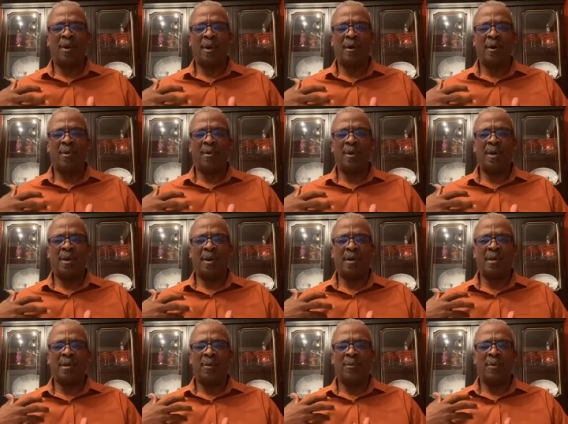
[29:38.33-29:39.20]
were,
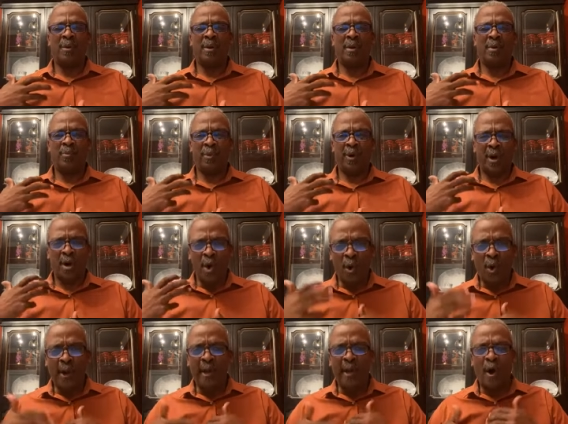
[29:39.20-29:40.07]
were were, were
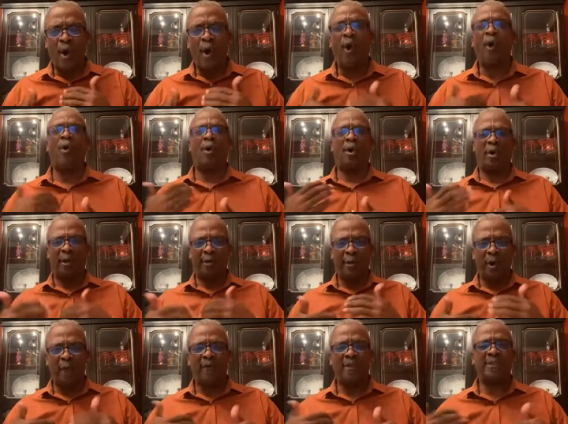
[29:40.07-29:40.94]
going
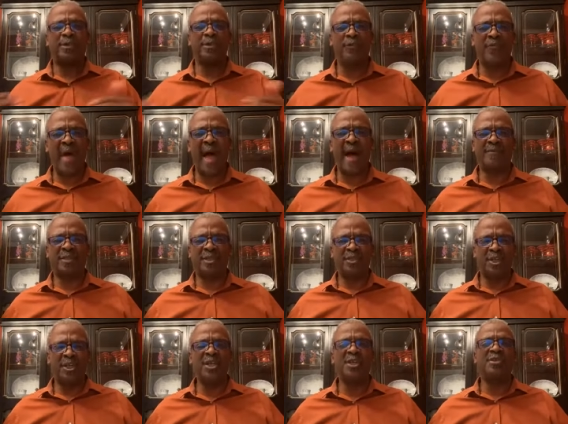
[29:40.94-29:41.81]
on over
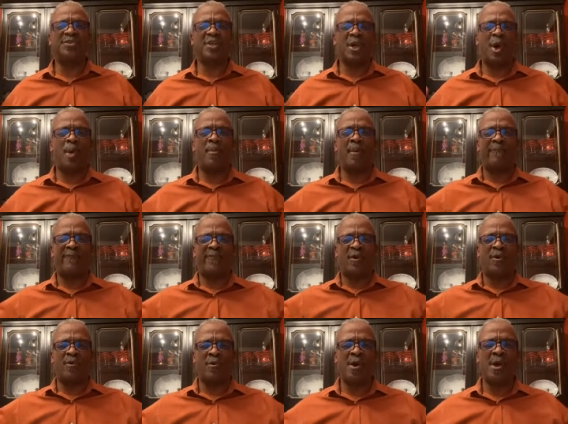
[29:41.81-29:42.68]
2,000 years ago
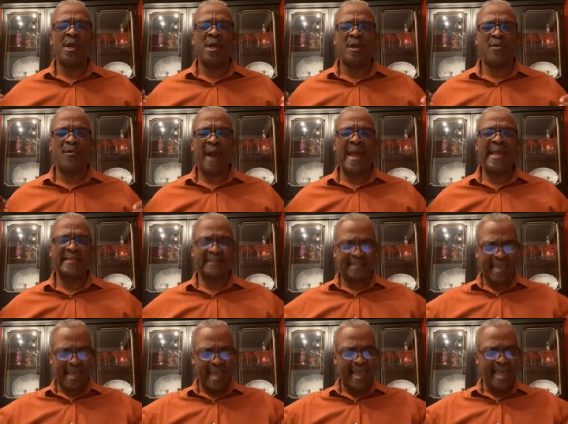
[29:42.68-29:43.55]
before
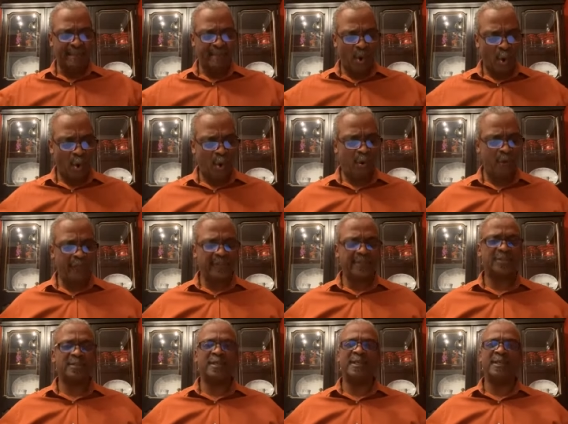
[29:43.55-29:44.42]
Christ came
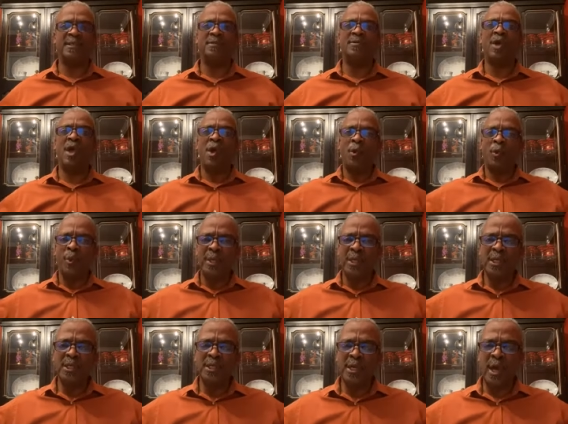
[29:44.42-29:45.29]
on the scene,
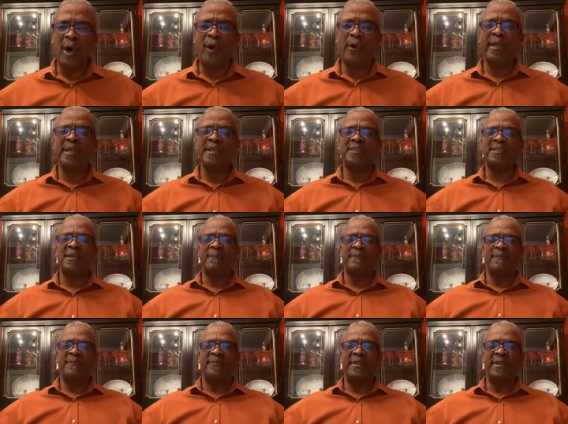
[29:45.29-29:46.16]
we
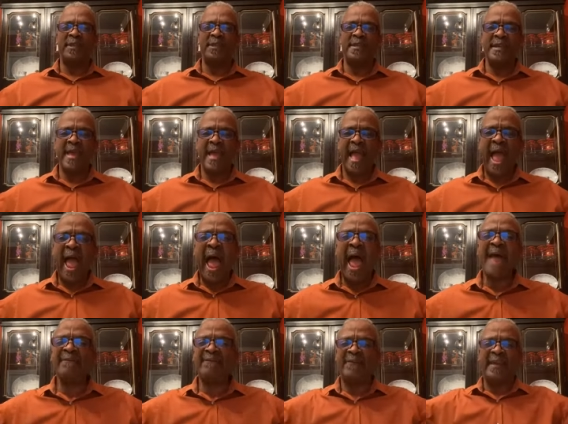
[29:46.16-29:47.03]
notice the
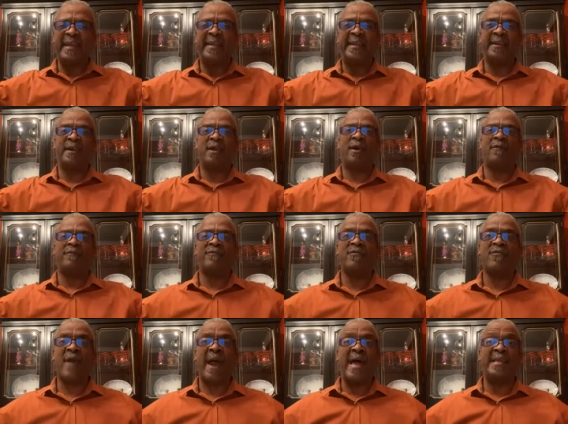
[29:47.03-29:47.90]
advent
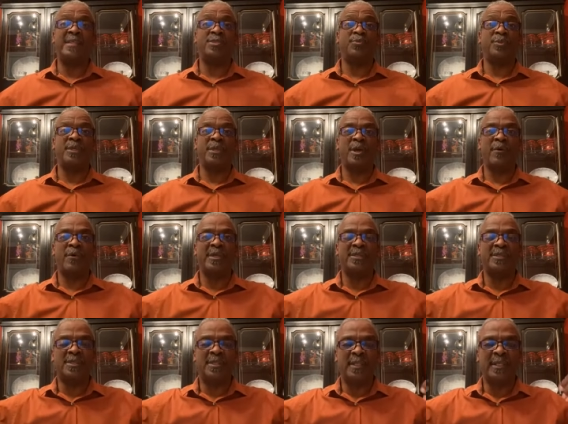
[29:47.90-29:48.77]
of Christ. We
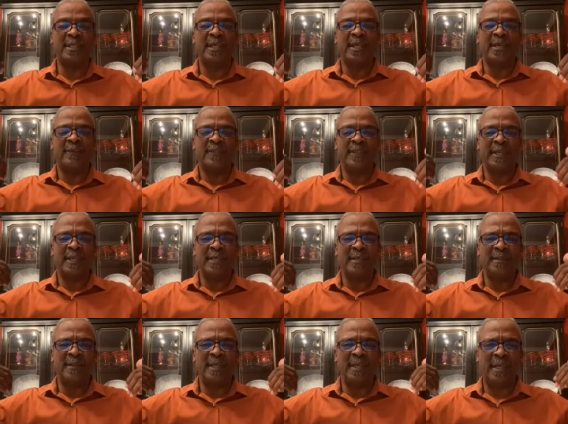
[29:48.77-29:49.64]
notice the,
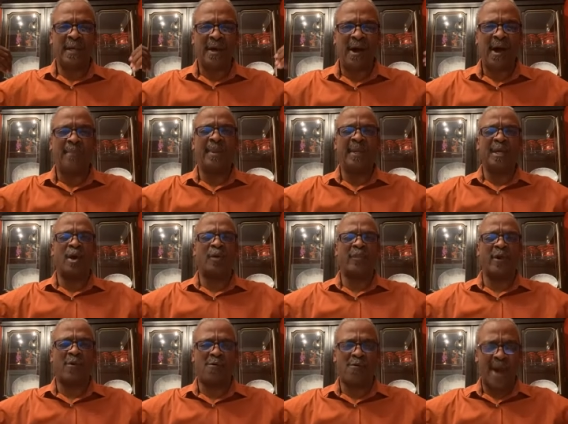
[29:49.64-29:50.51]
the, the coming
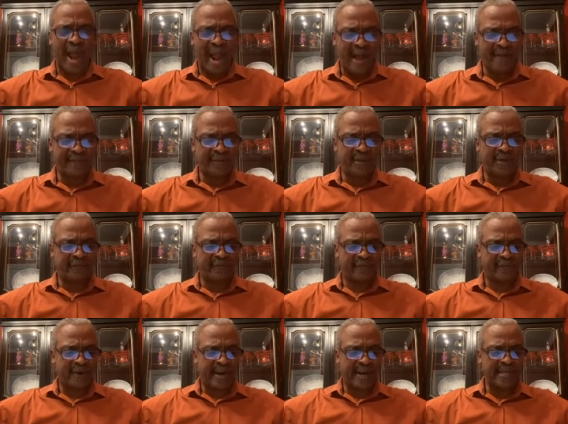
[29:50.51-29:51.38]
or the arrival
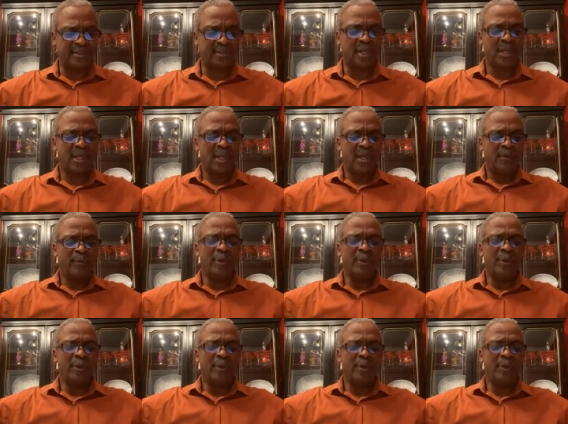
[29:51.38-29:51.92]
of Christ.